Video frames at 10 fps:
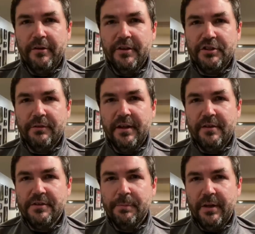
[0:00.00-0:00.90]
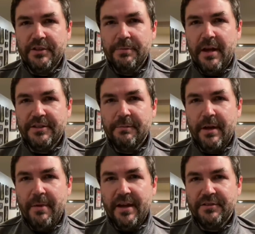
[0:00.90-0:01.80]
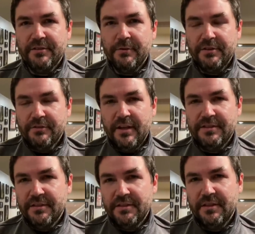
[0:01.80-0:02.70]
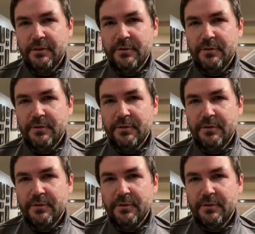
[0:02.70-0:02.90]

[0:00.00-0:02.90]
edition of Here's the Pitch, sponsored by Masses Restaurants in St.